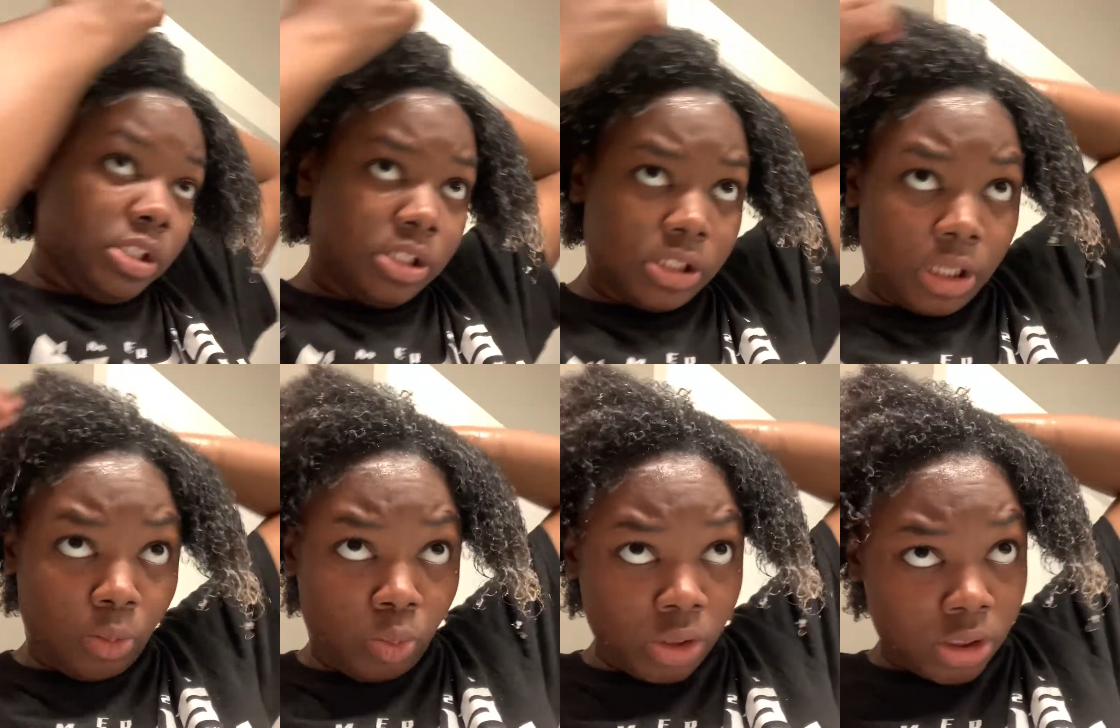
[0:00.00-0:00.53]
say
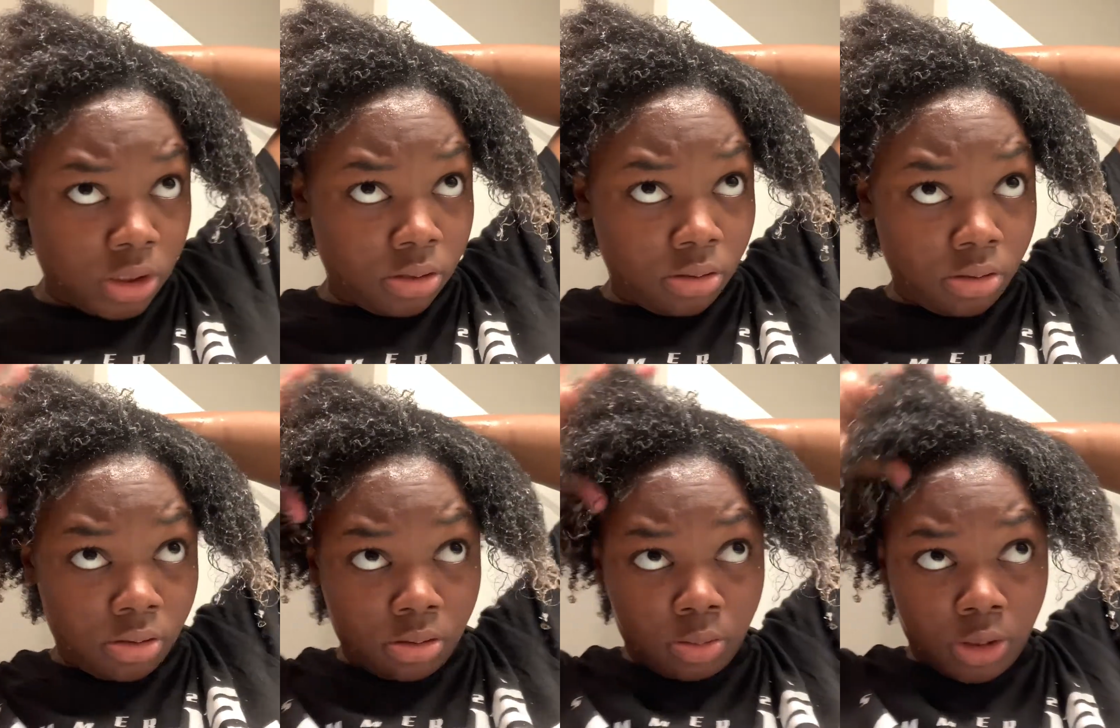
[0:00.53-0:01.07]
what's
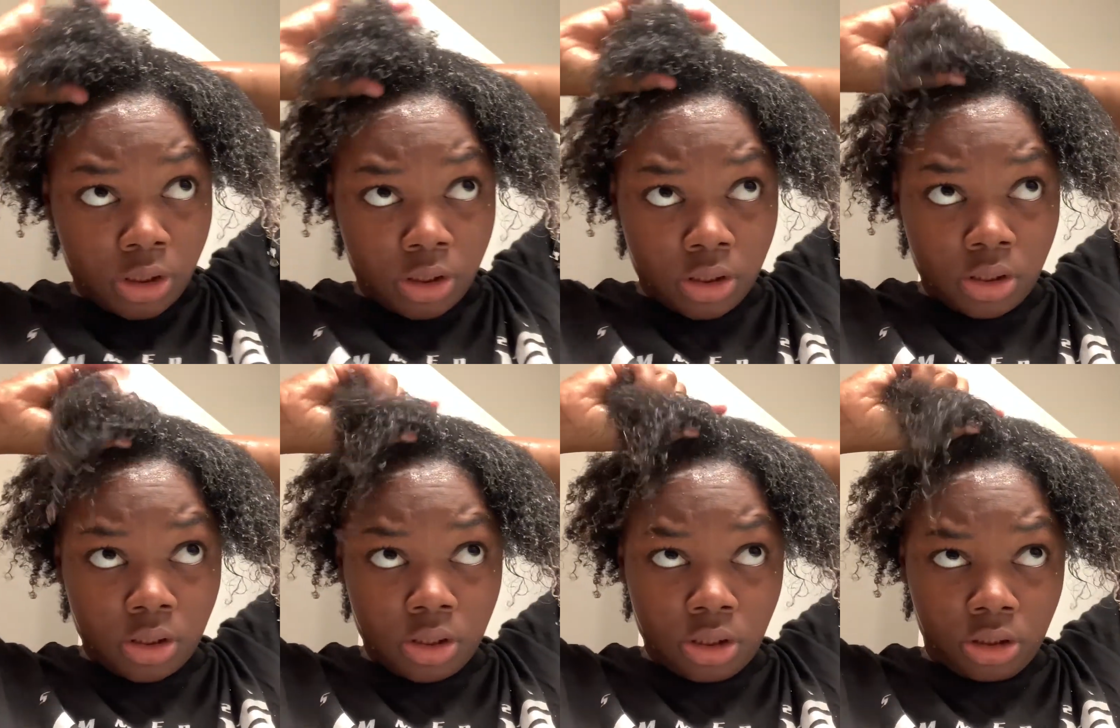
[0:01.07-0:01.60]
up.
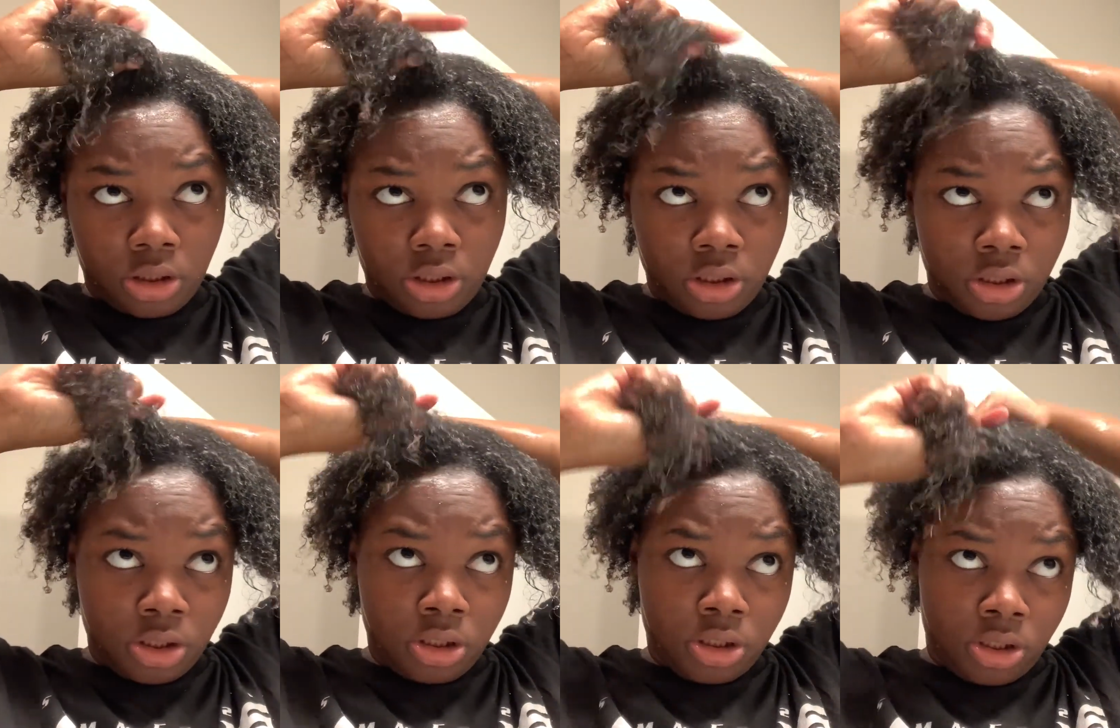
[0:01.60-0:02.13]

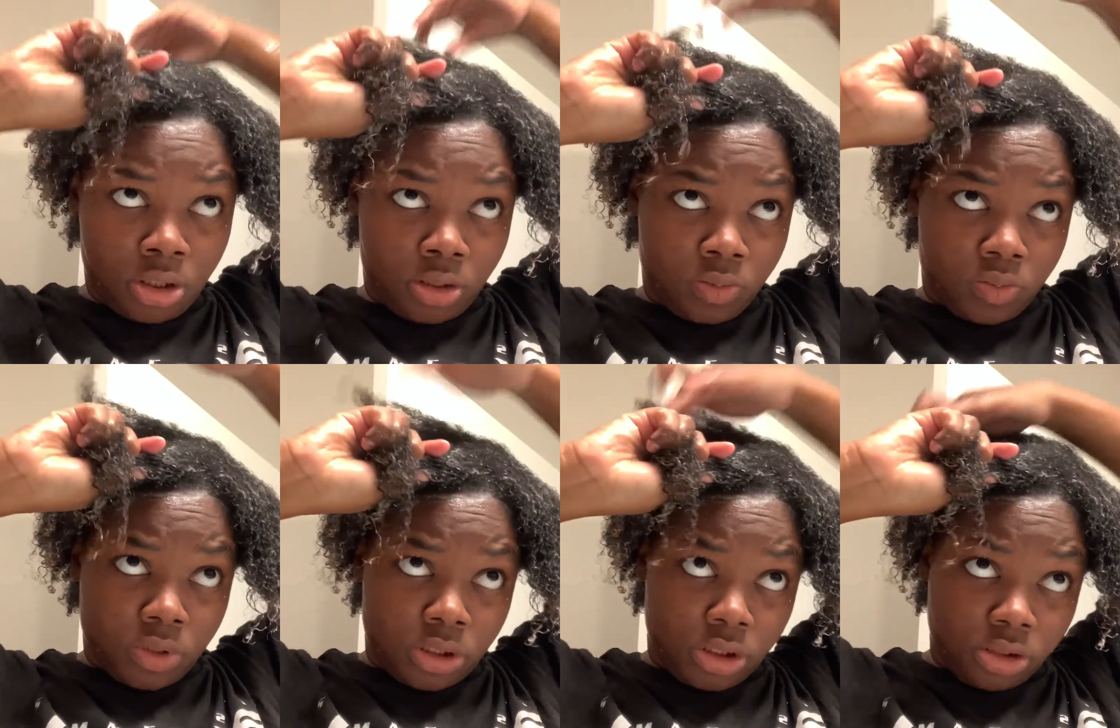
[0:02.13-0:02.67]

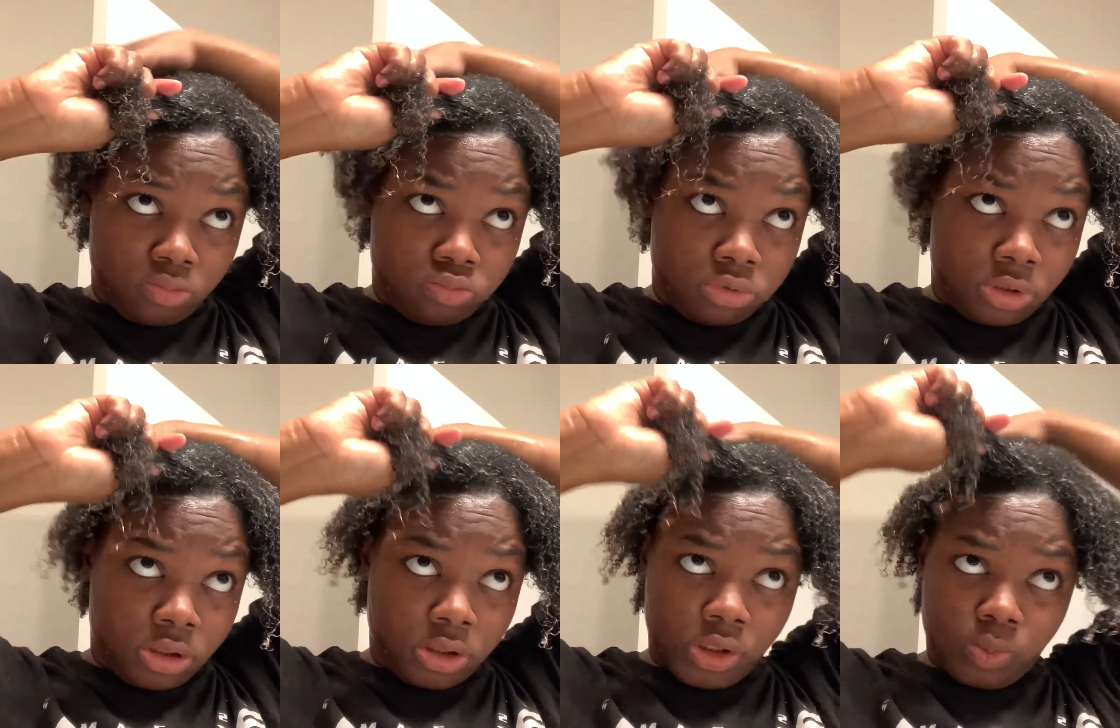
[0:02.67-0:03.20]
What's up,
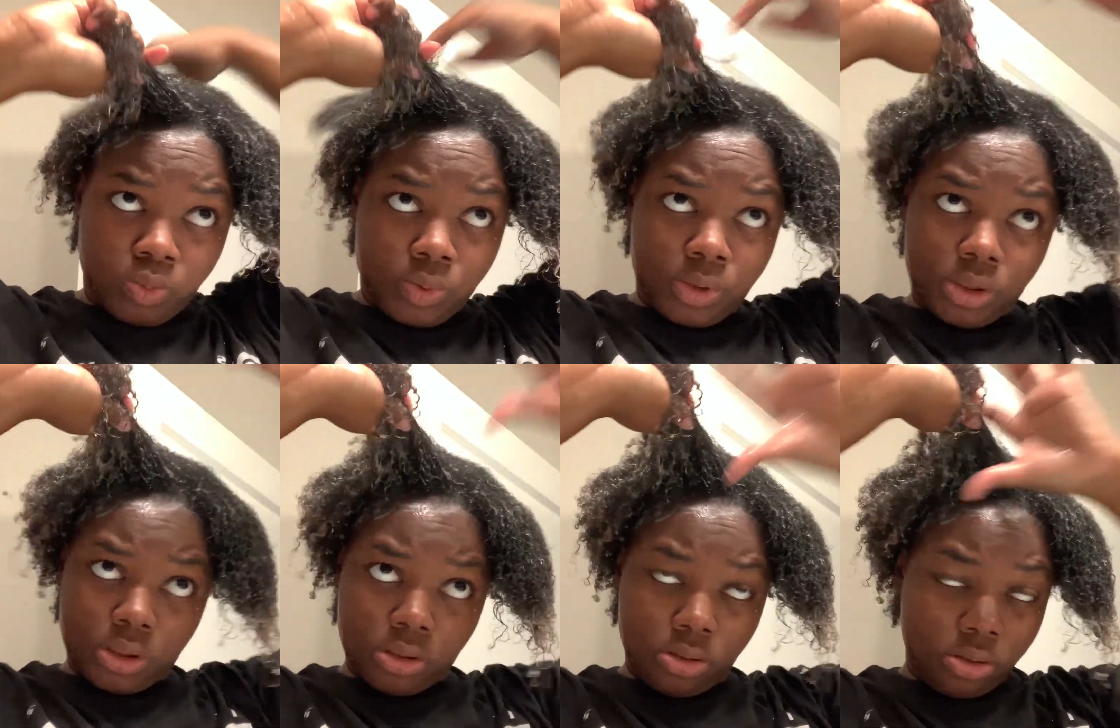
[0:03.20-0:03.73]
what's up,
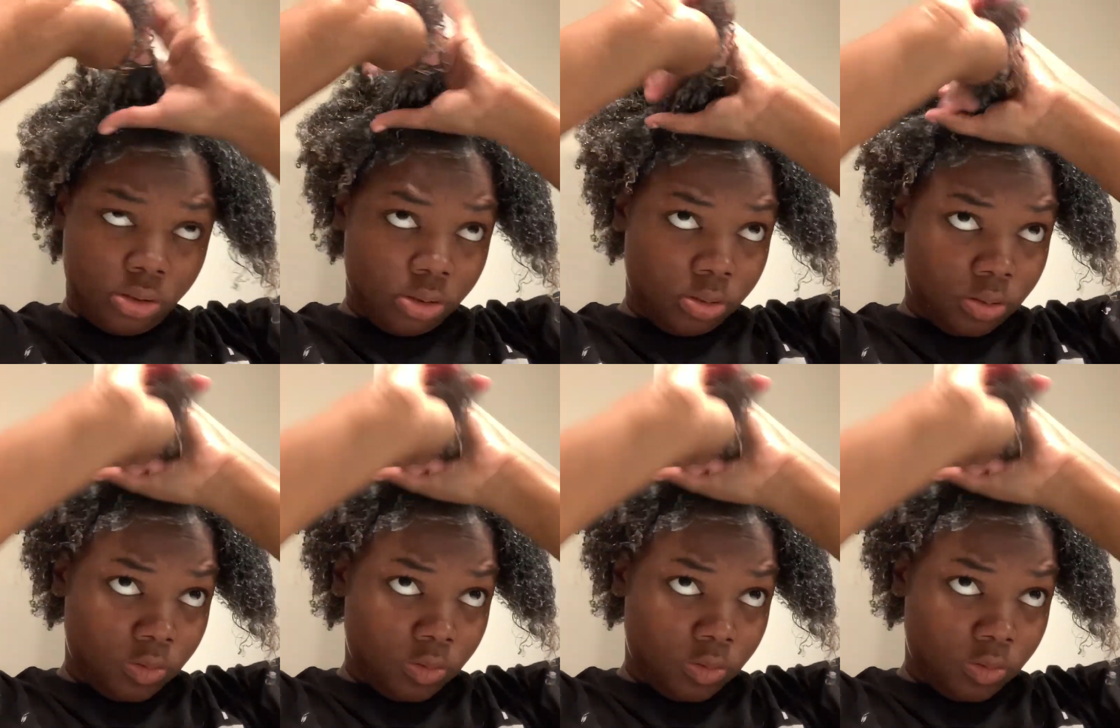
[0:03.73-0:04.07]
what's up?